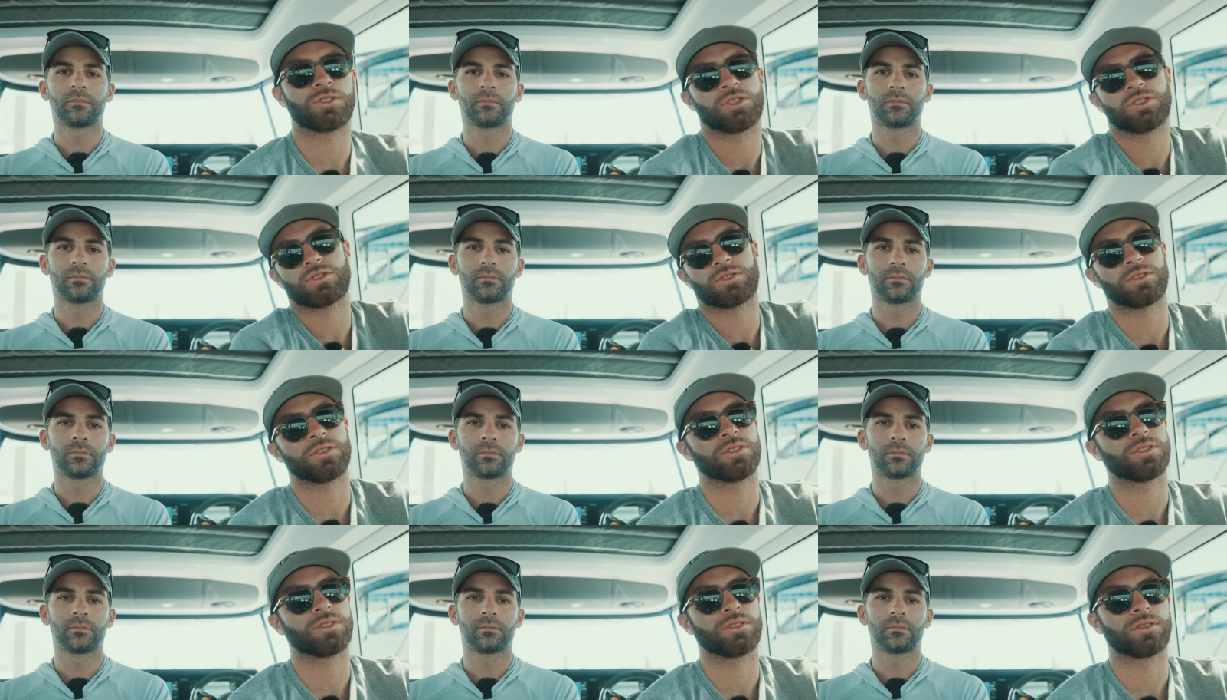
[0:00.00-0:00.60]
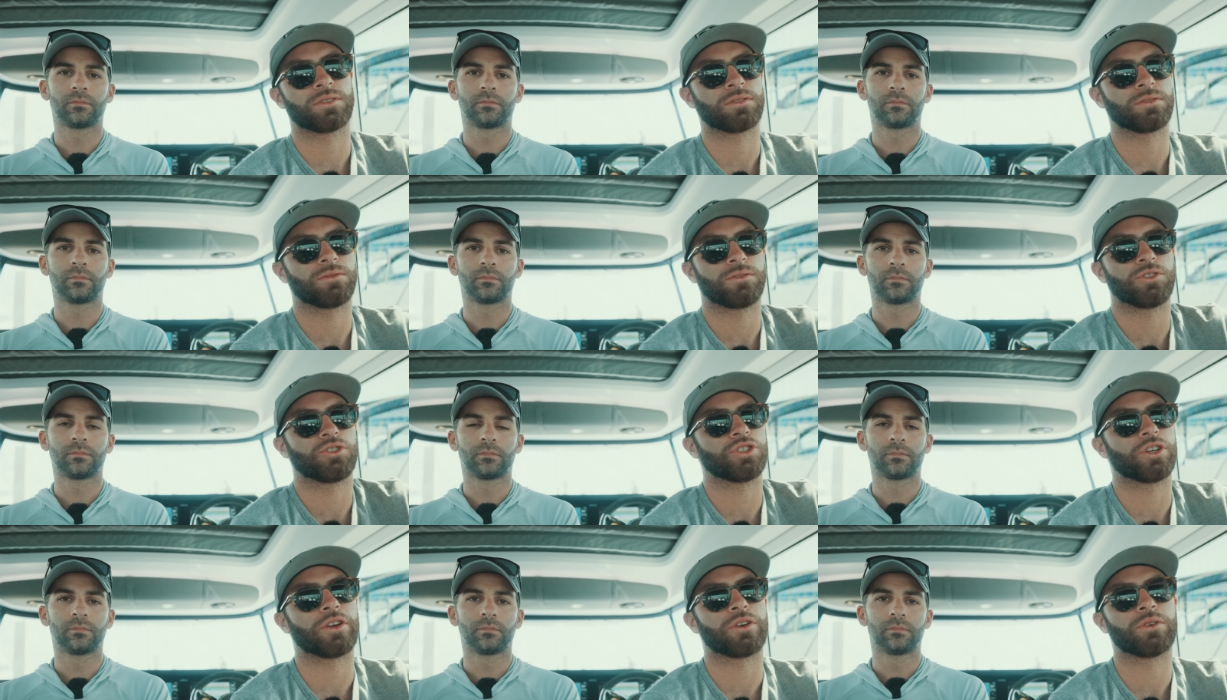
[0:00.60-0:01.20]
Speaker 1: just because in
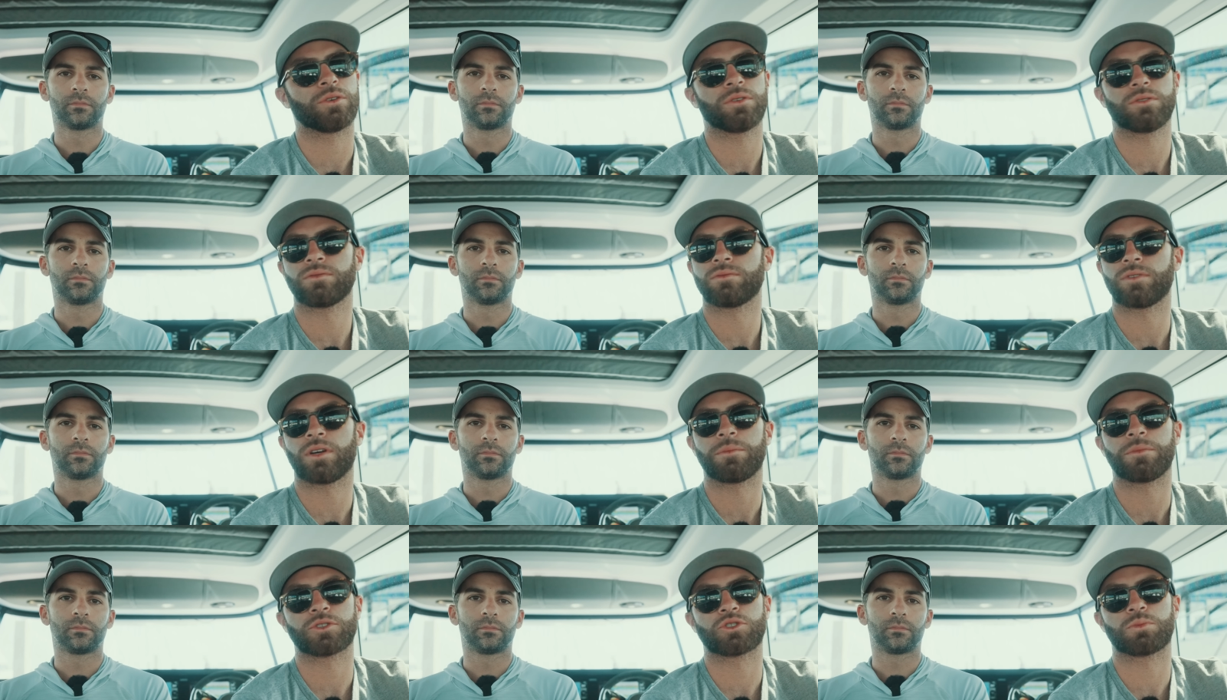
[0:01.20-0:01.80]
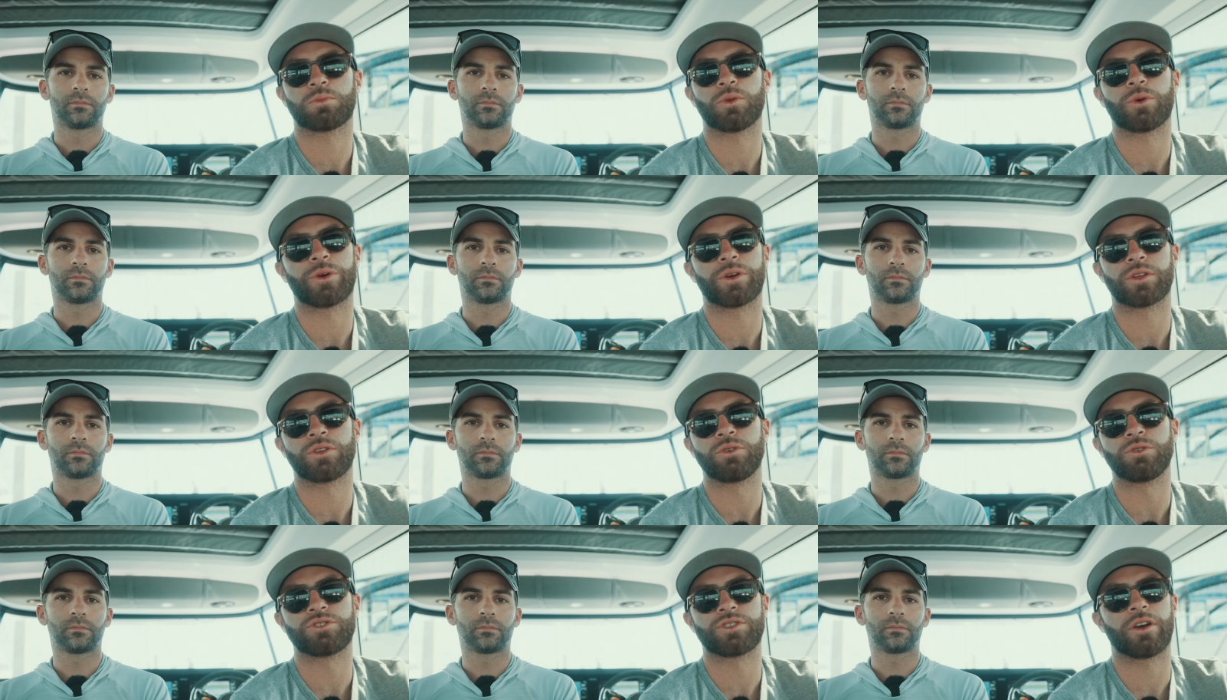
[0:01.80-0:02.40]
general, I'm exploring
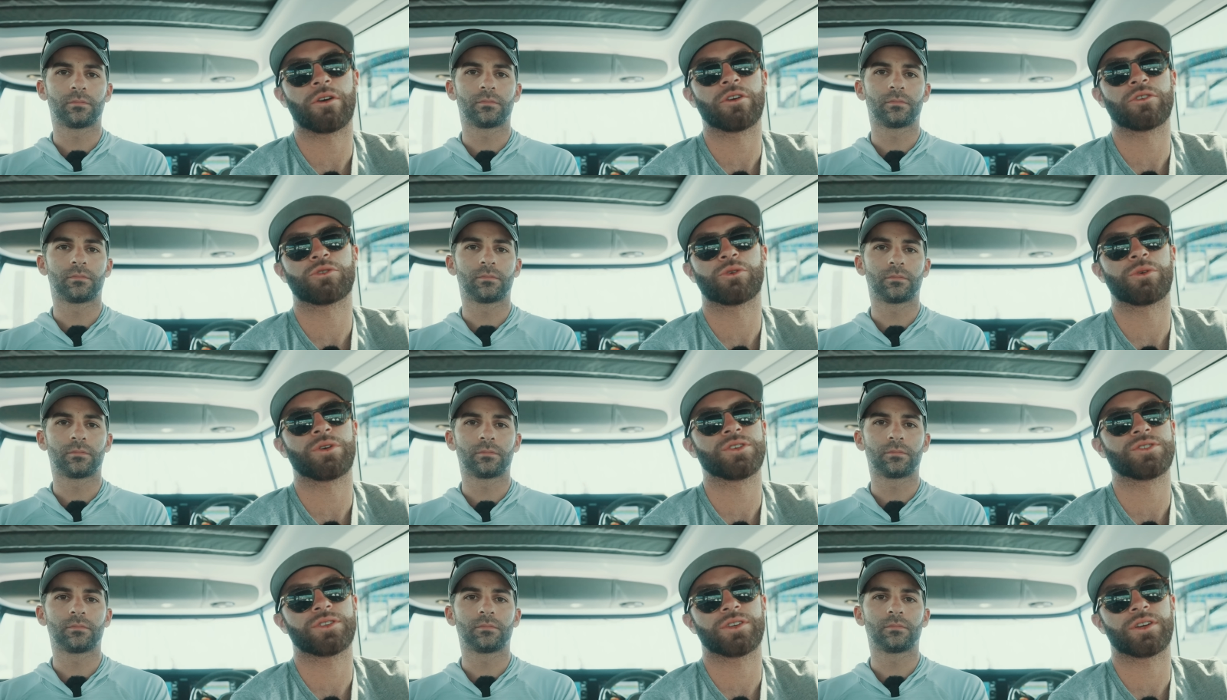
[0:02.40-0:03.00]
new territories